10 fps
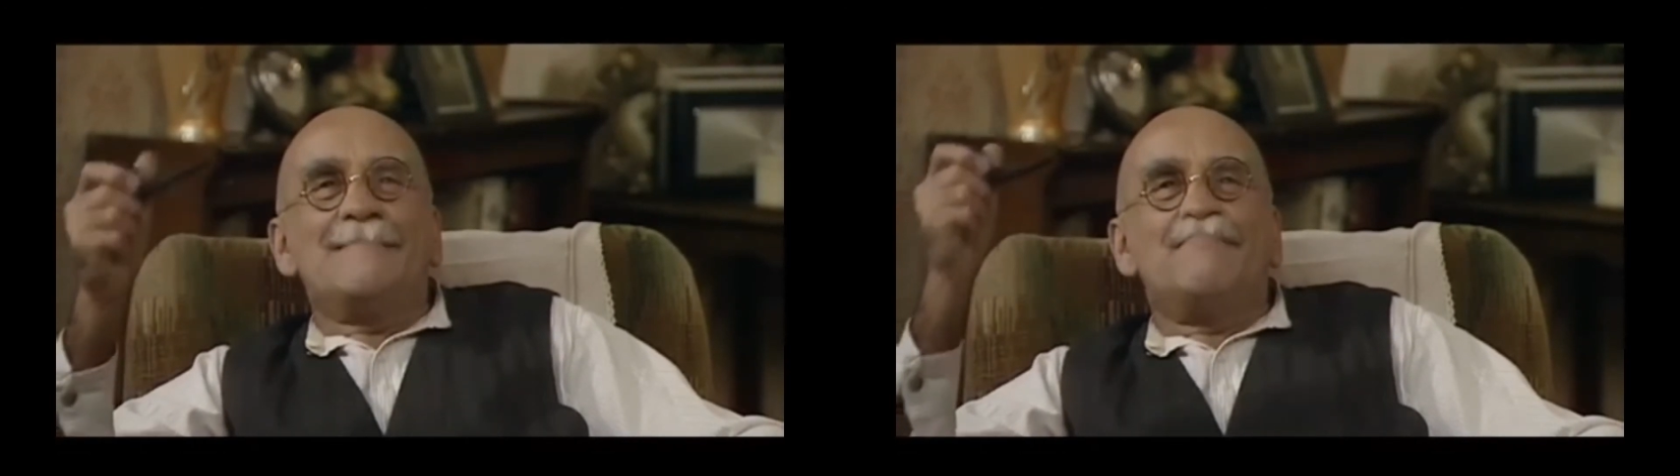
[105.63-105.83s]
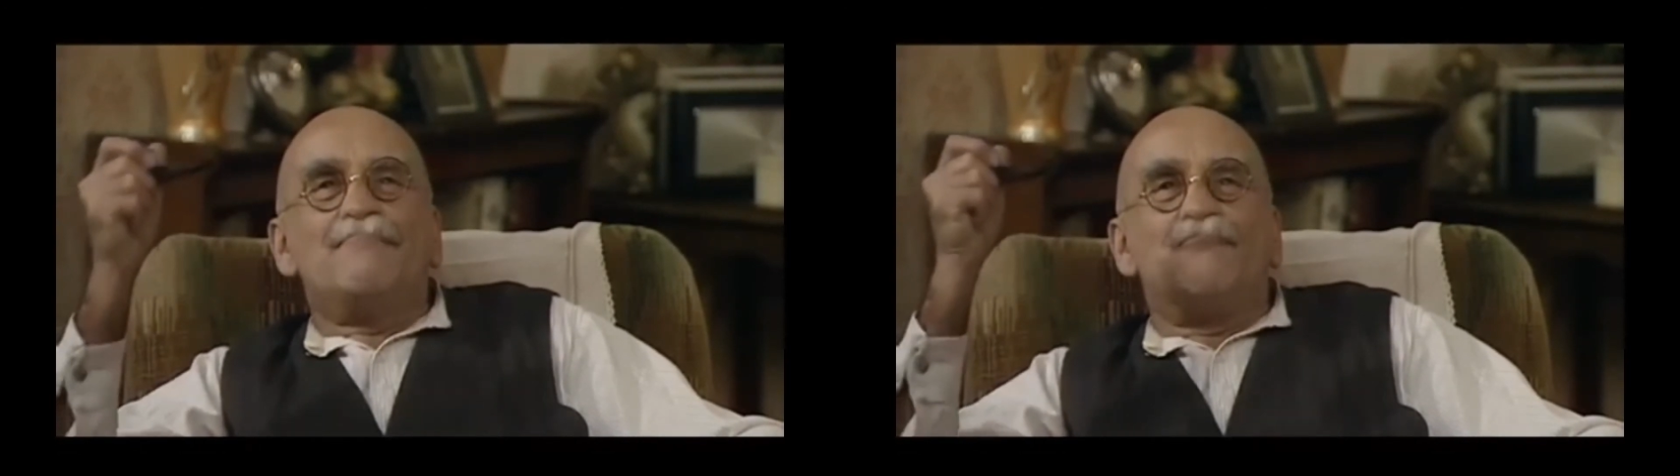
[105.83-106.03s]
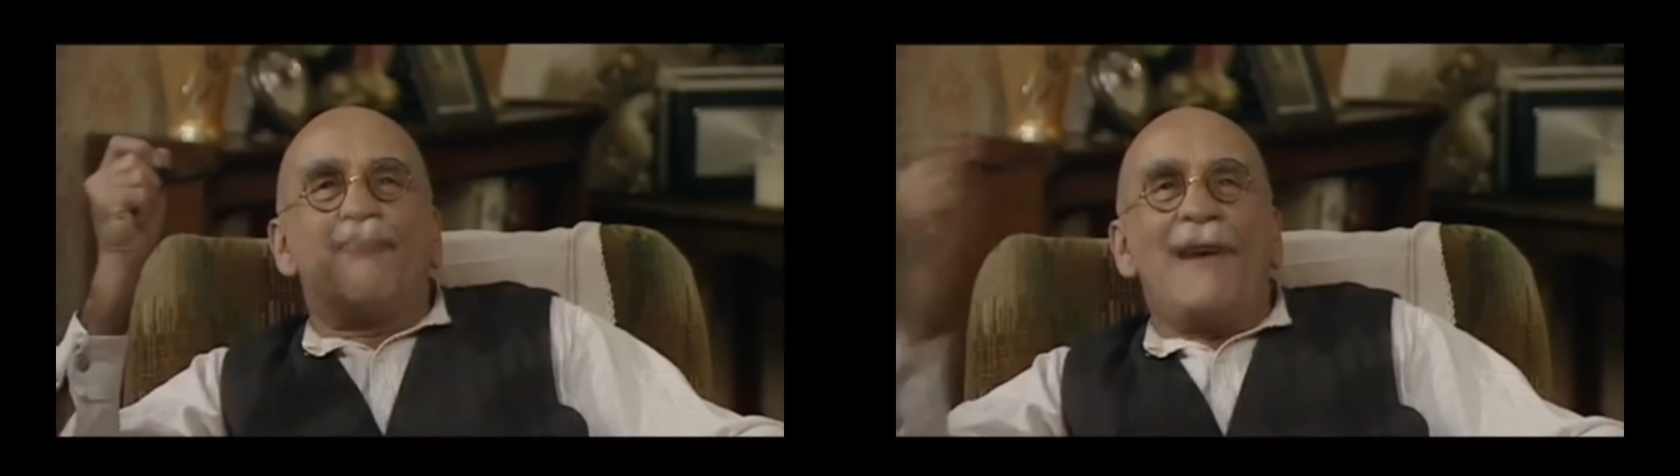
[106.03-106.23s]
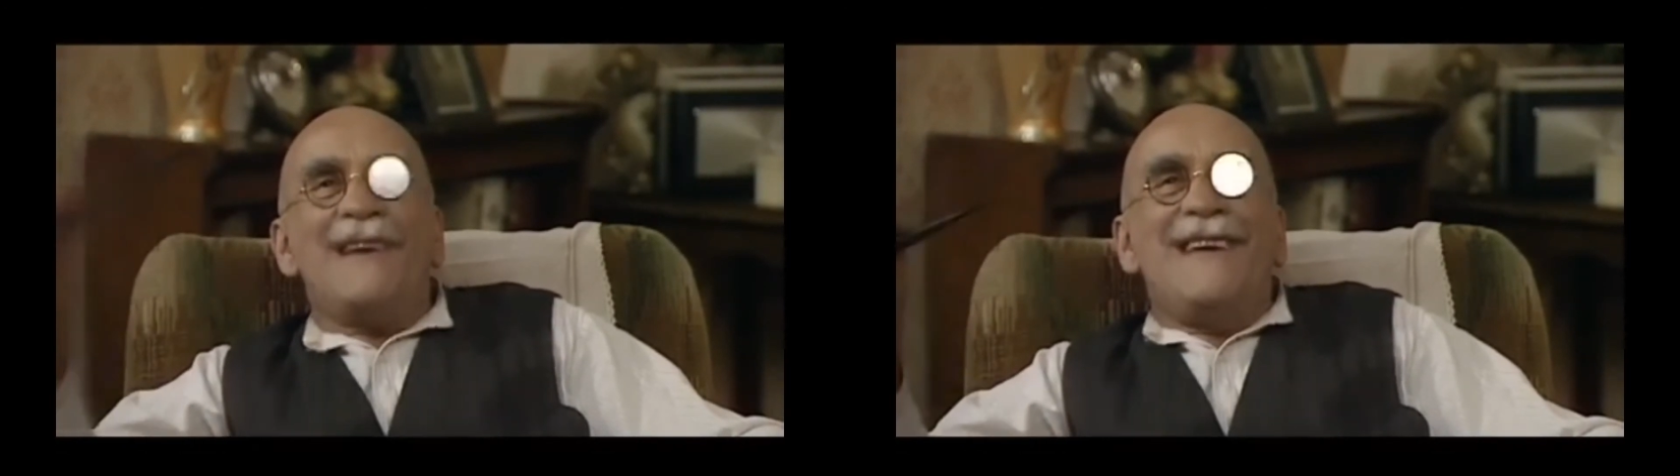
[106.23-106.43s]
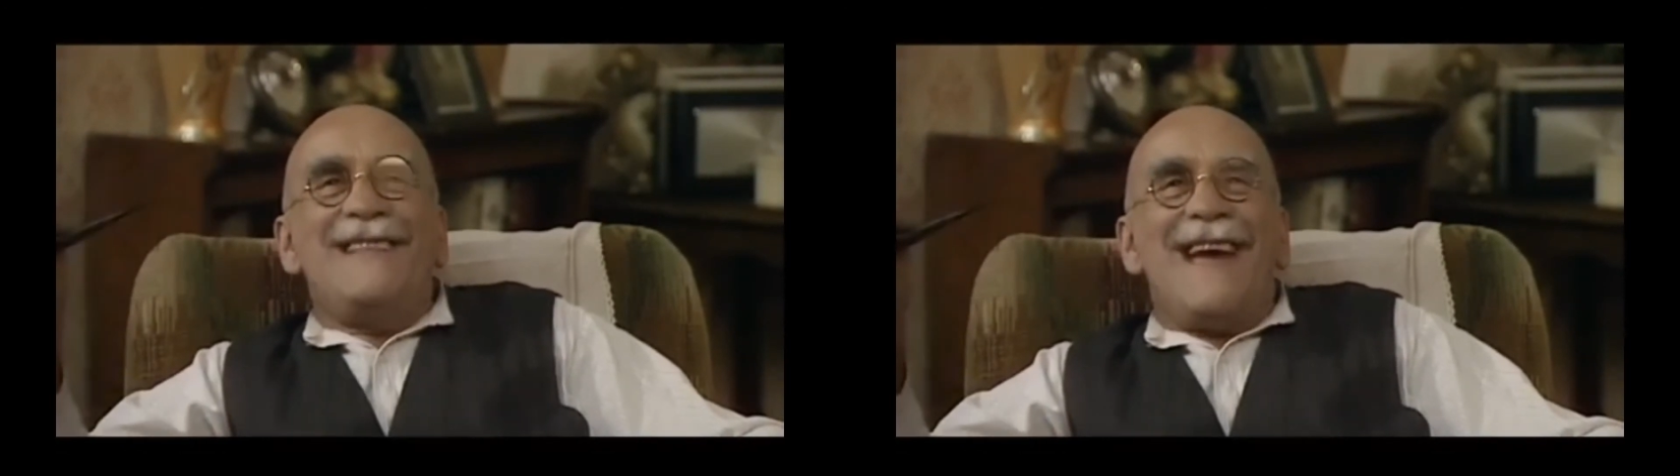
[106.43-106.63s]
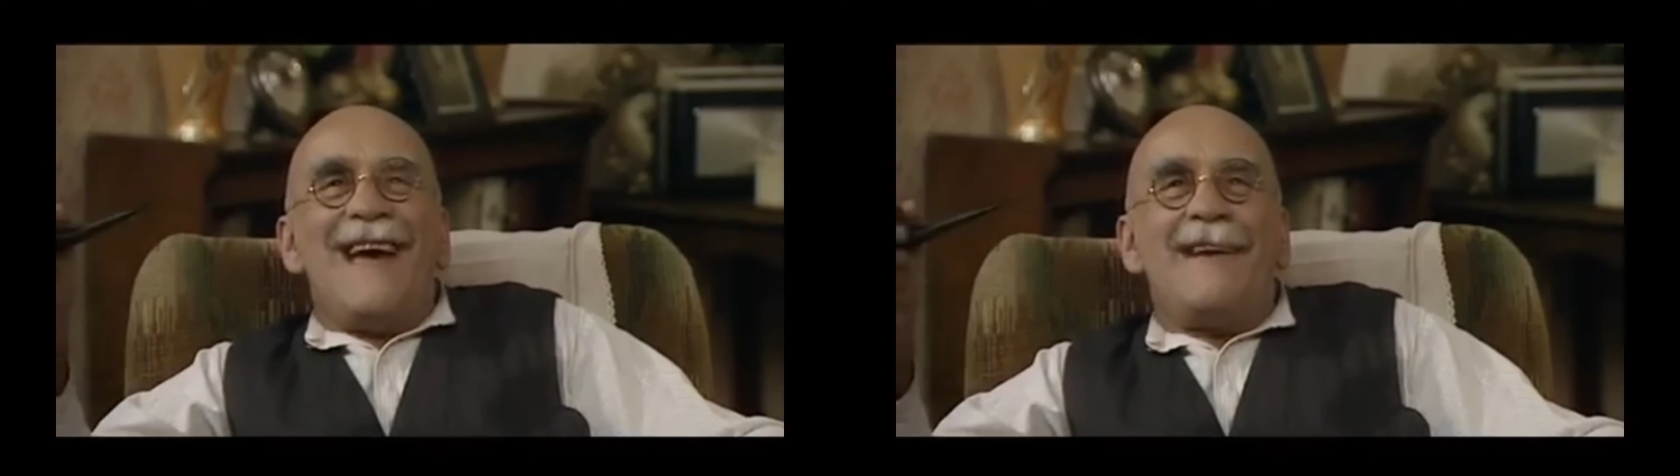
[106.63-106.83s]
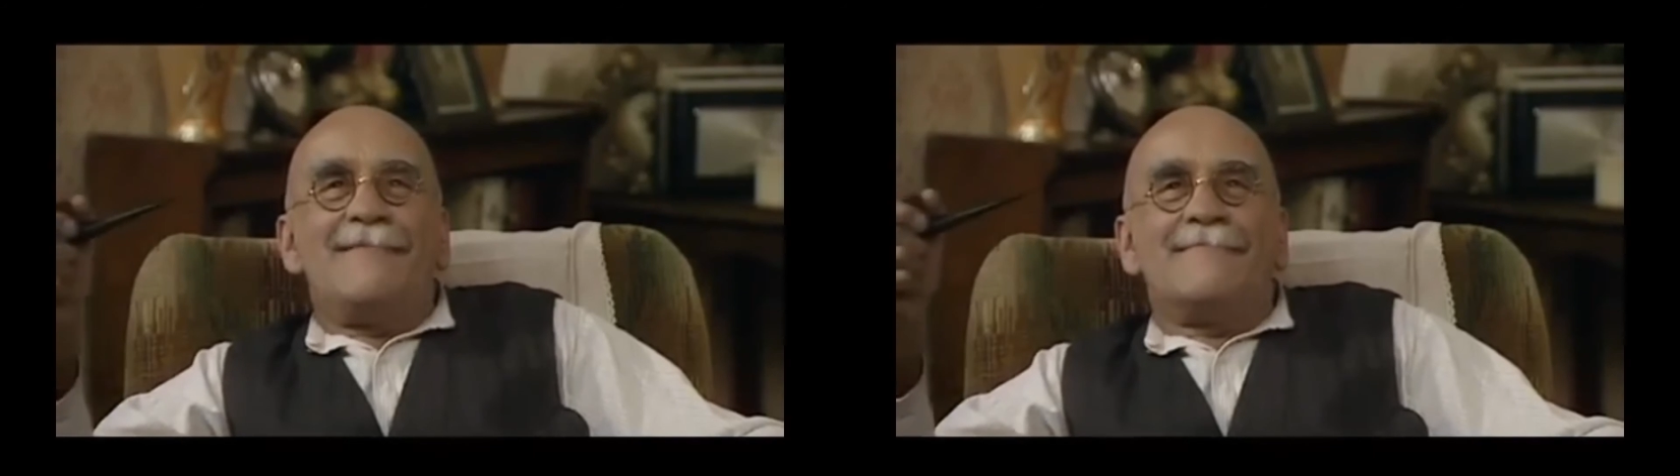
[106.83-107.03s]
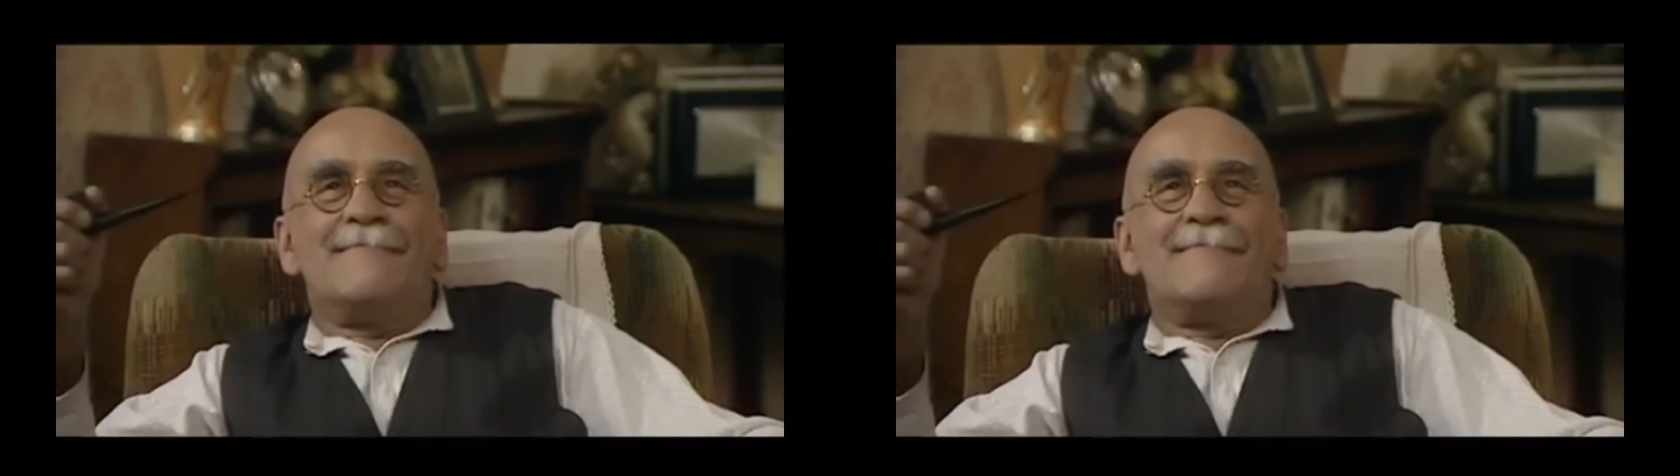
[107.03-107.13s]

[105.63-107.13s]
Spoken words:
and break it down